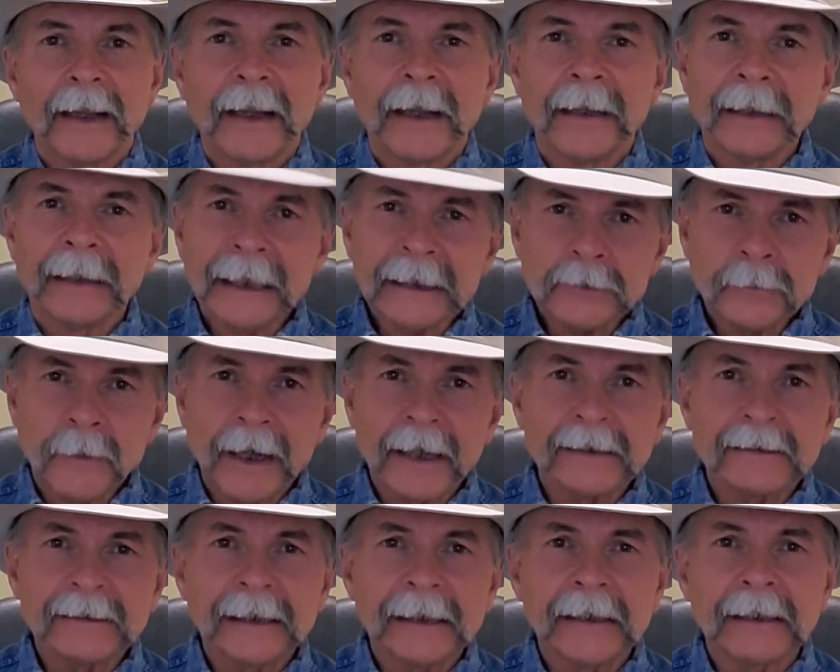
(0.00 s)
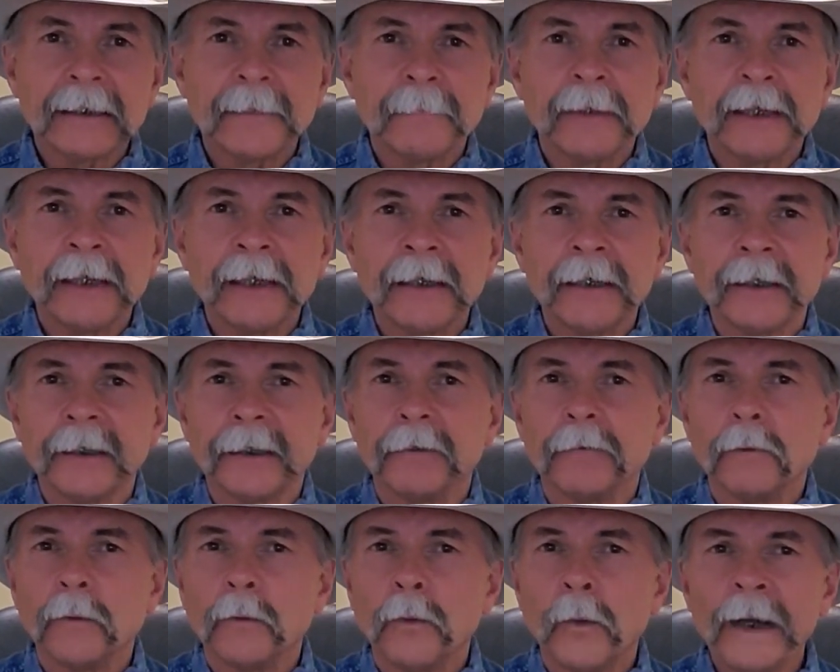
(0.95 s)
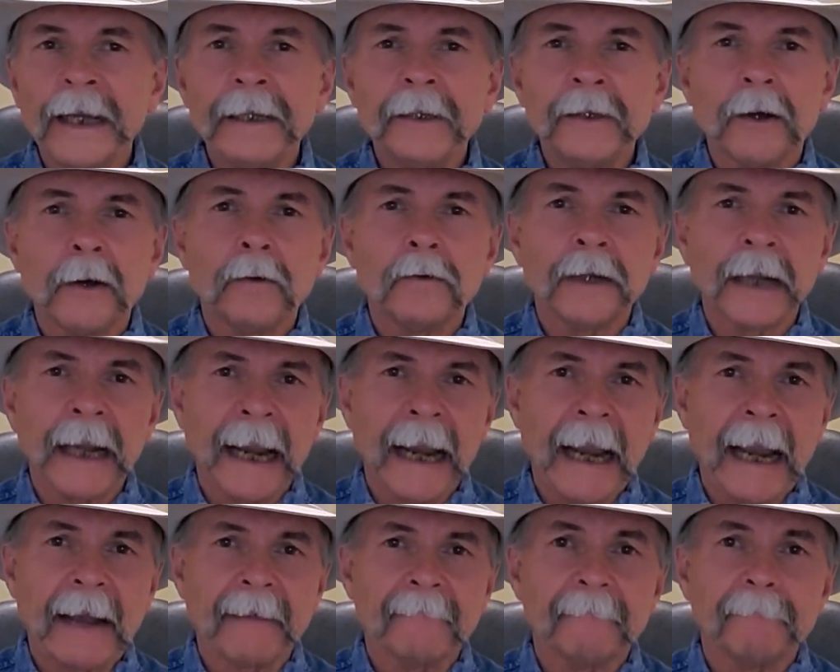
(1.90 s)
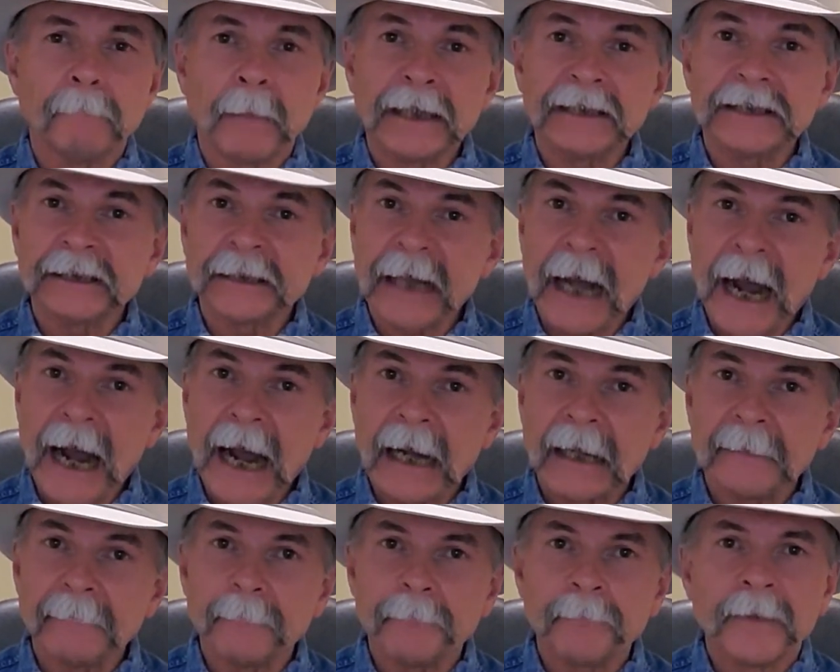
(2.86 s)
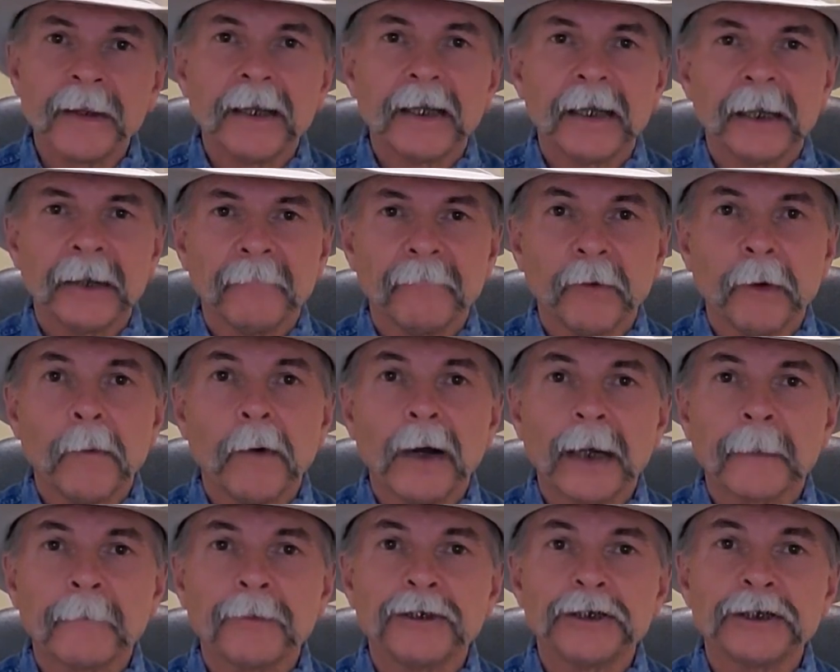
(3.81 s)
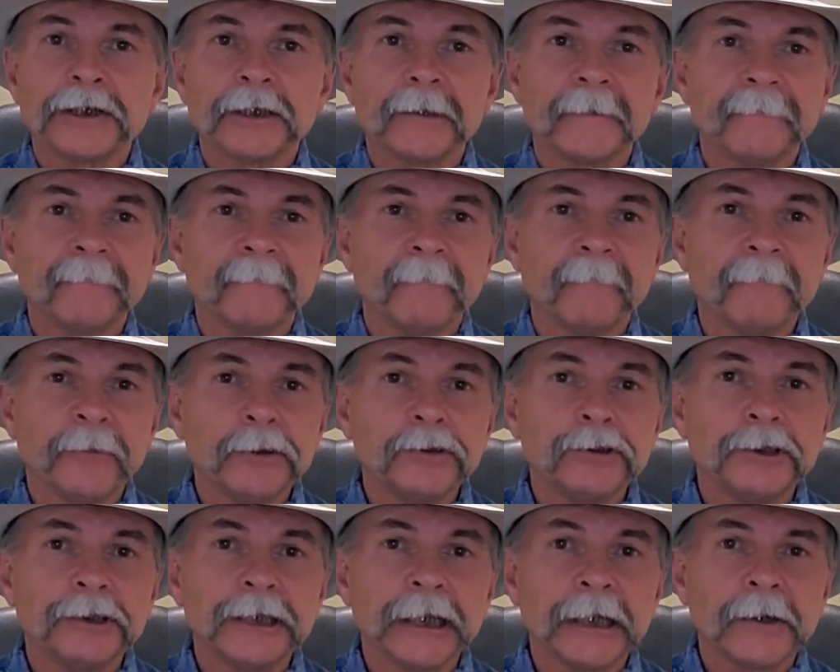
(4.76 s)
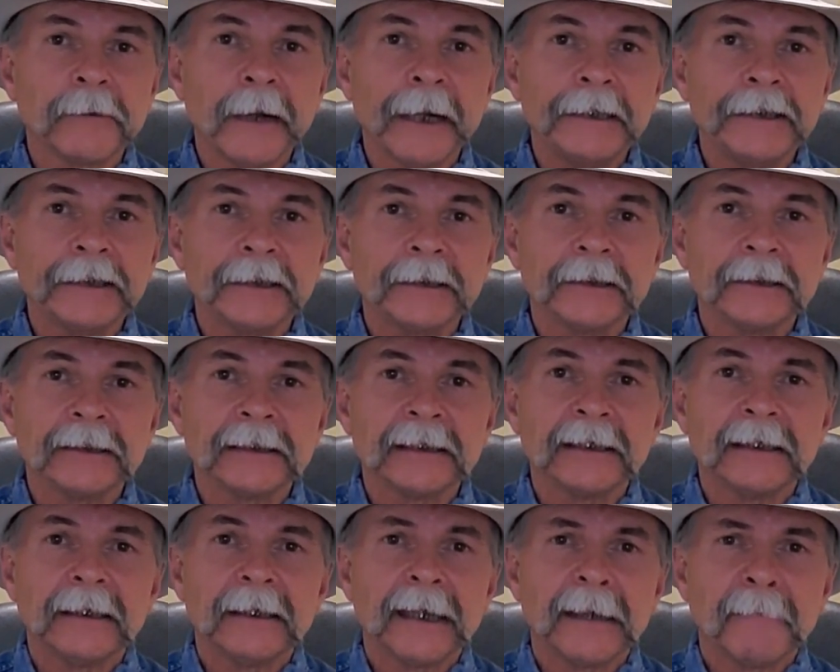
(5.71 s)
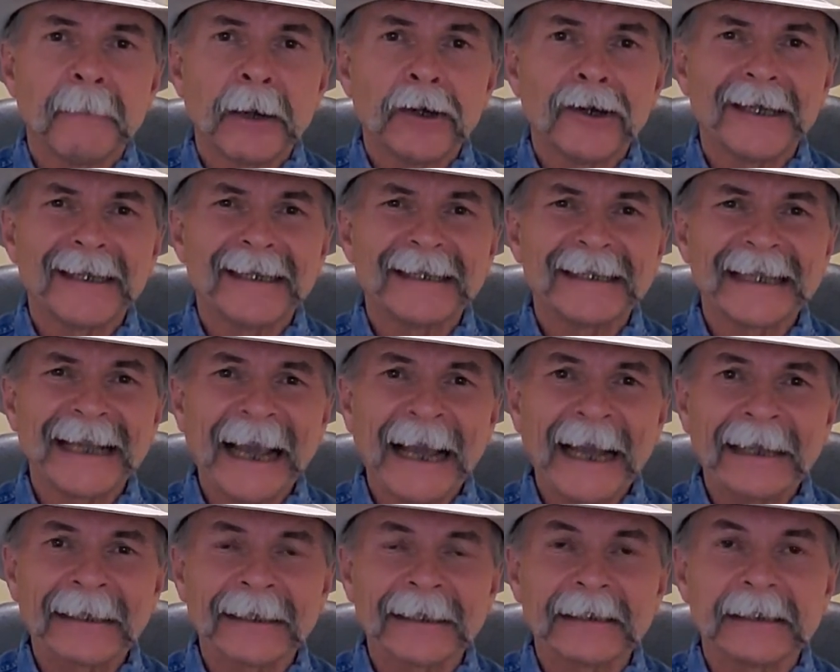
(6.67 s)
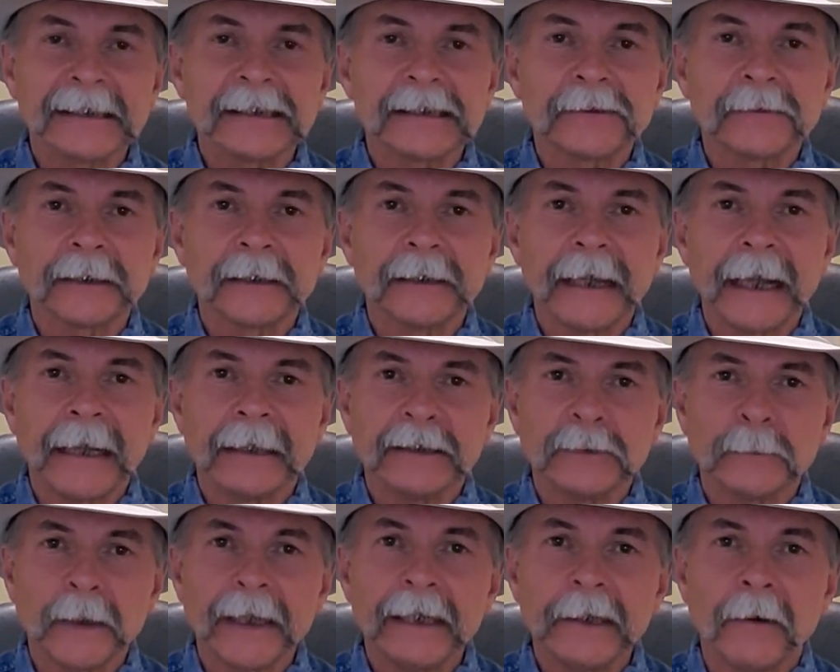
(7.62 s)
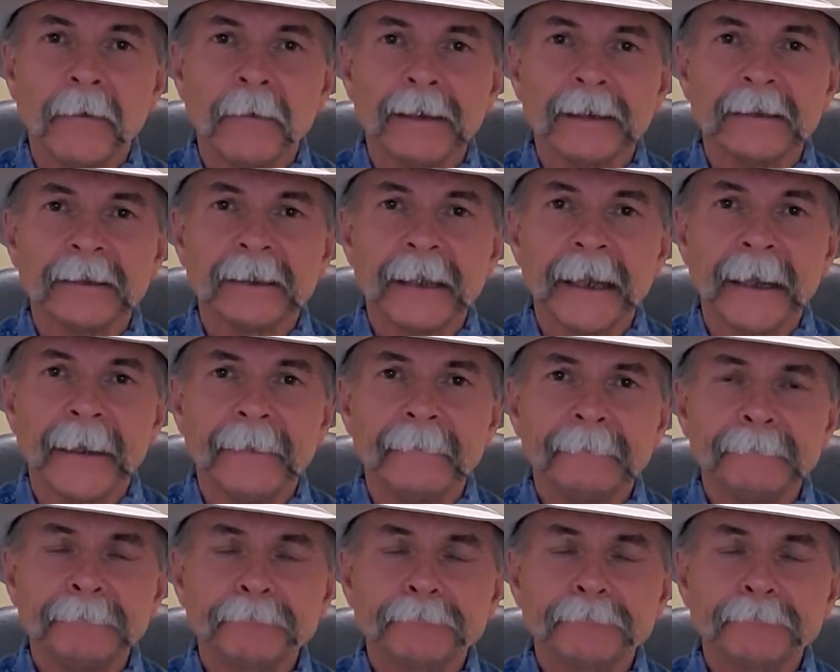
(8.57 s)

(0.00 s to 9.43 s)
And that's why I said at the beginning, we don't have much time if we want to preserve for future generations America's cattle industry as we know it today.